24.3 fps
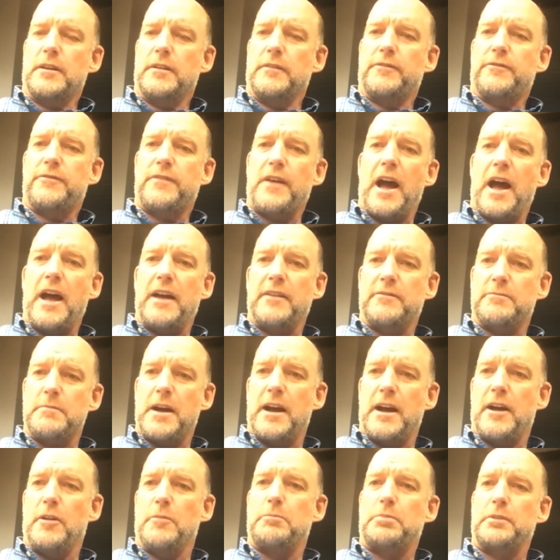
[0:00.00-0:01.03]

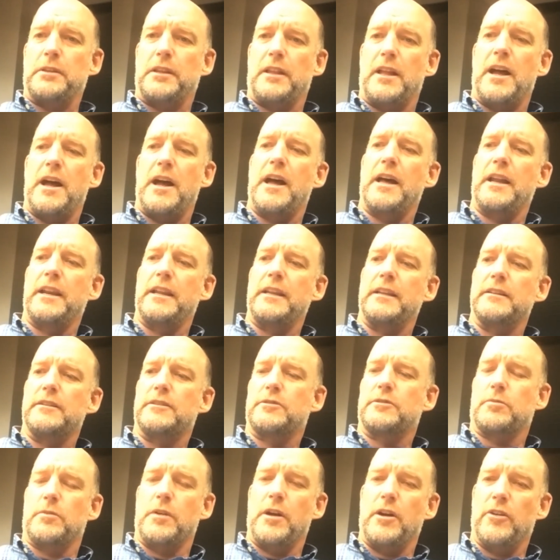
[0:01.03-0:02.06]
5-mile plod at
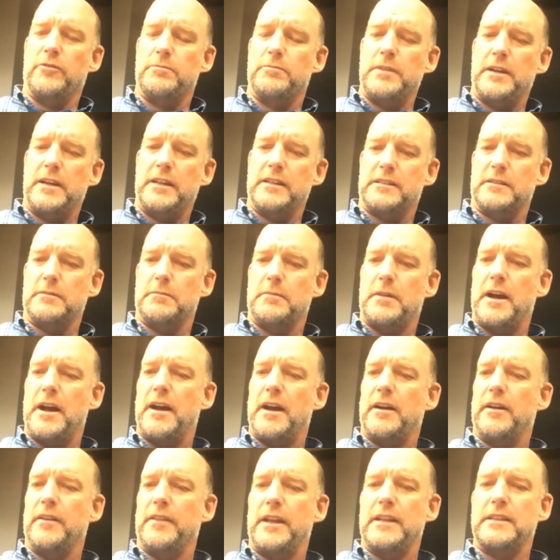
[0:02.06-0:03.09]
12 minutes a
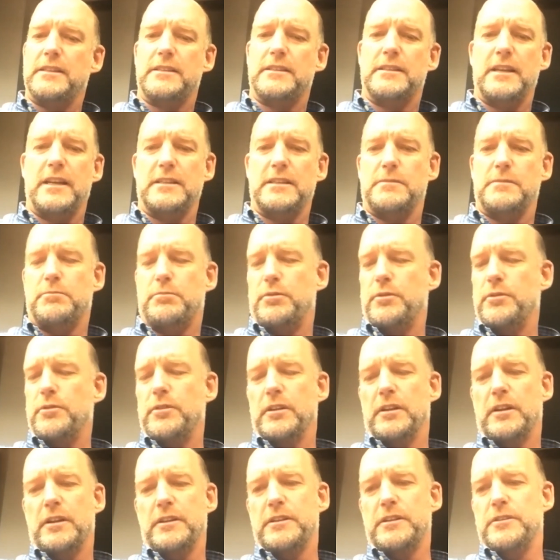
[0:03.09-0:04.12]
mile. That's
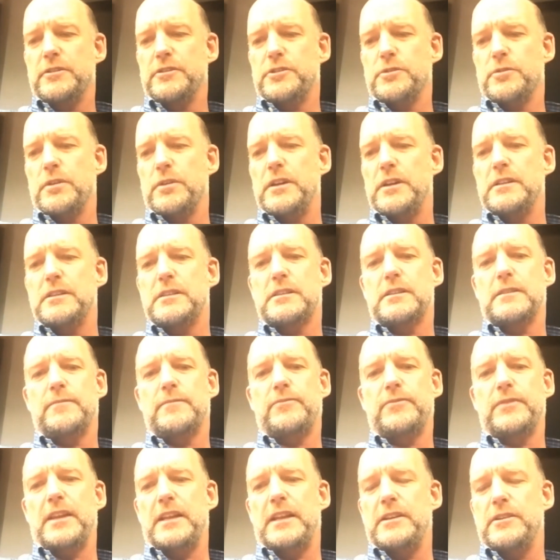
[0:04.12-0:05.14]
brutal on your joints
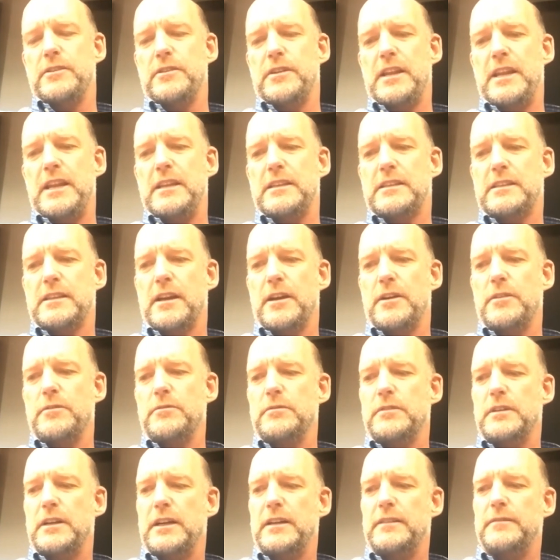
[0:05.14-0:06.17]
and your knees. So
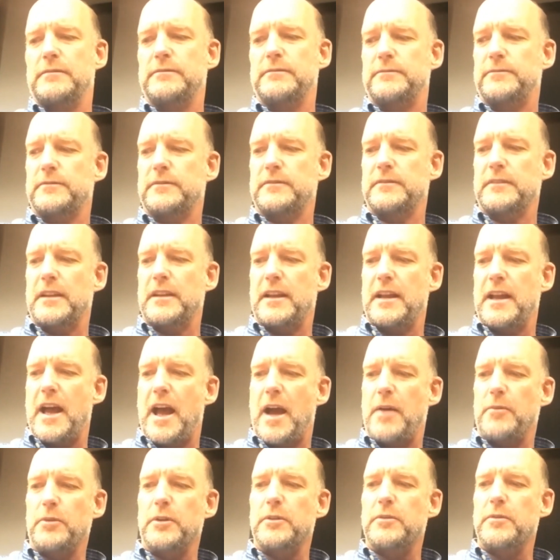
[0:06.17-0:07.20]

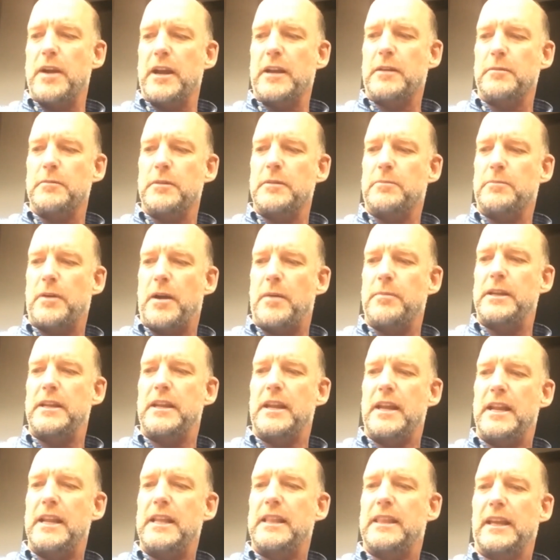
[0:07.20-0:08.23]
I would recommend probably
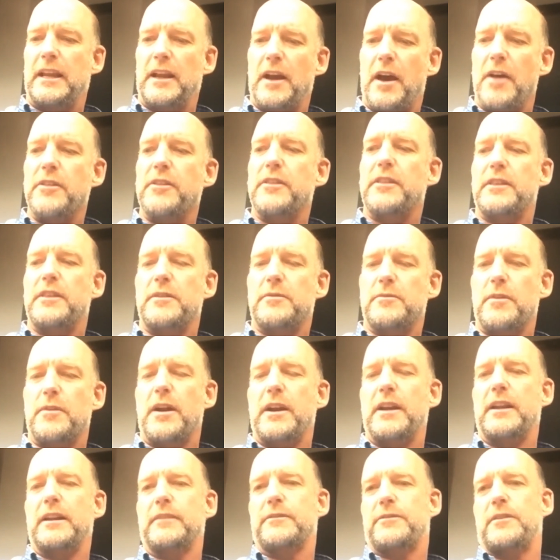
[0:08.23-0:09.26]
anything other than
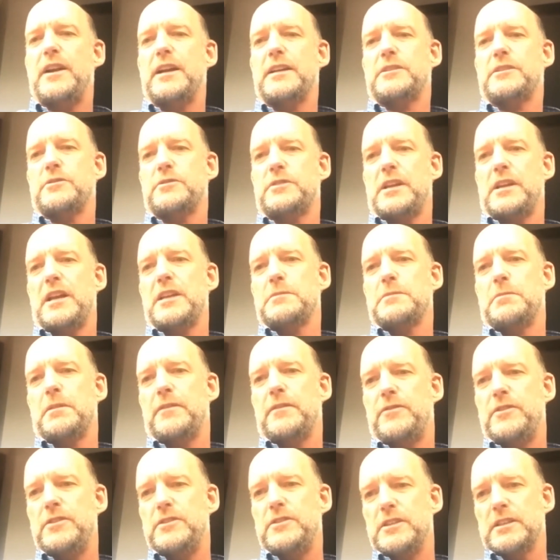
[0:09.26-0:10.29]
running for exercise, but
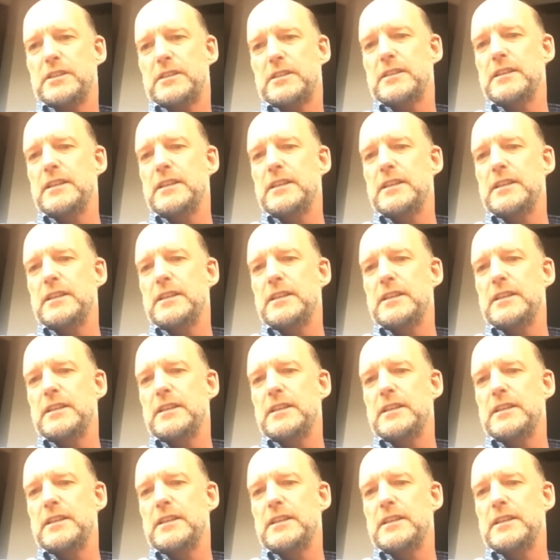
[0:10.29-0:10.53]
if you just